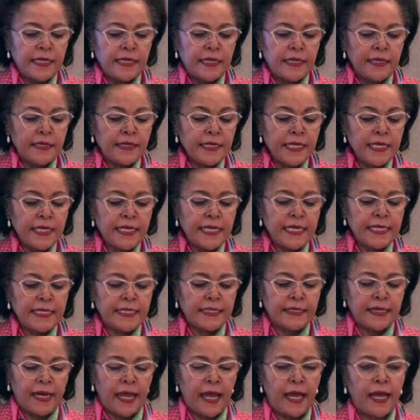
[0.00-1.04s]

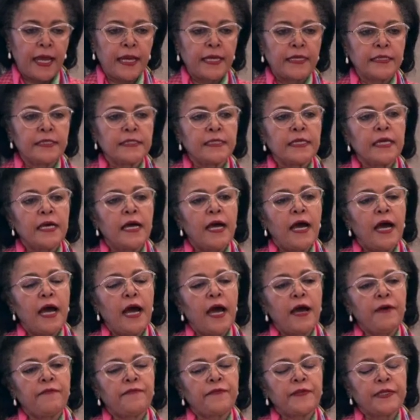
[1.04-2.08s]
reignite
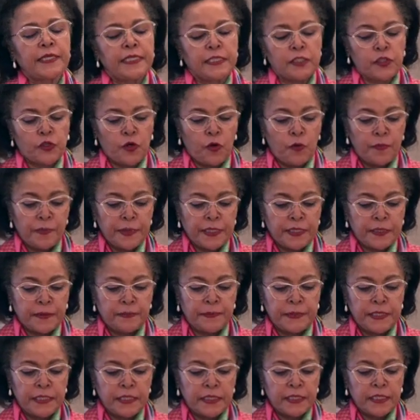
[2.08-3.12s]
Africa's
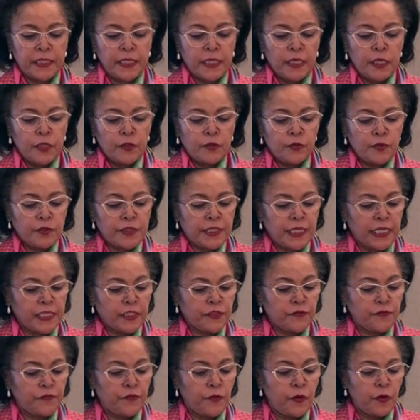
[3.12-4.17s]
commitment to
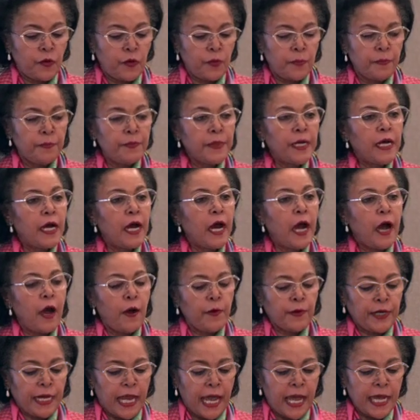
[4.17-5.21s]
transform
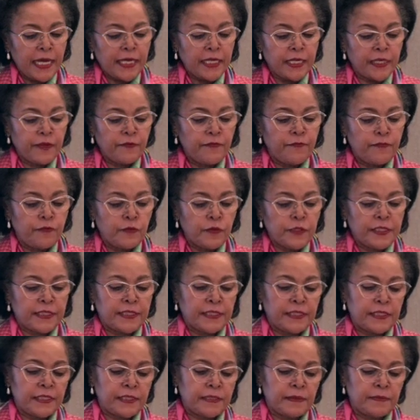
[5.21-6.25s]
our agri-food
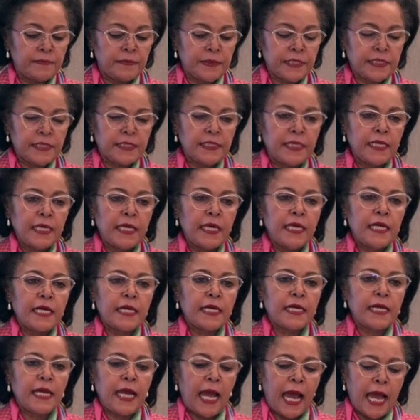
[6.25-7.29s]
systems,
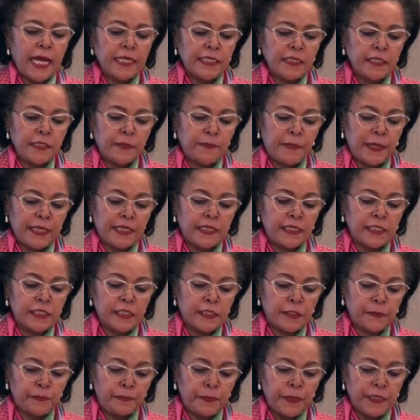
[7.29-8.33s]
guided by the
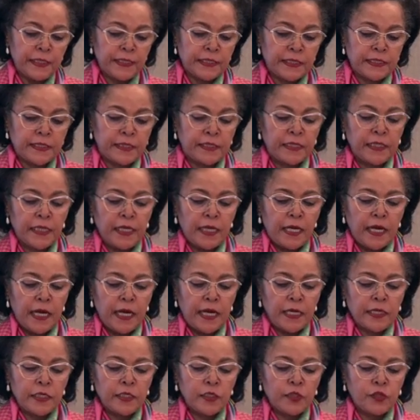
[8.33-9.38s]
spirit
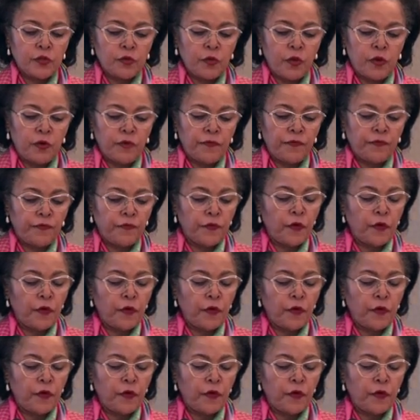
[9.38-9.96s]
and resolve